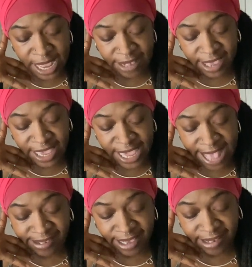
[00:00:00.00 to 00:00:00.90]
It's a
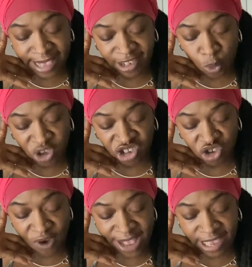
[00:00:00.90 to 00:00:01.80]
yes, success, wishes
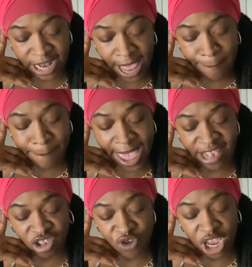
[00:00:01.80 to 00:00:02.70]
granted,
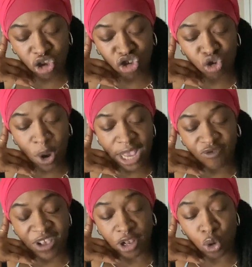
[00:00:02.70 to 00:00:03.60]
mastery, joyous
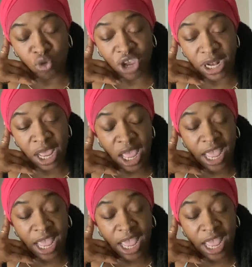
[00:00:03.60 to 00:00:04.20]
resolution.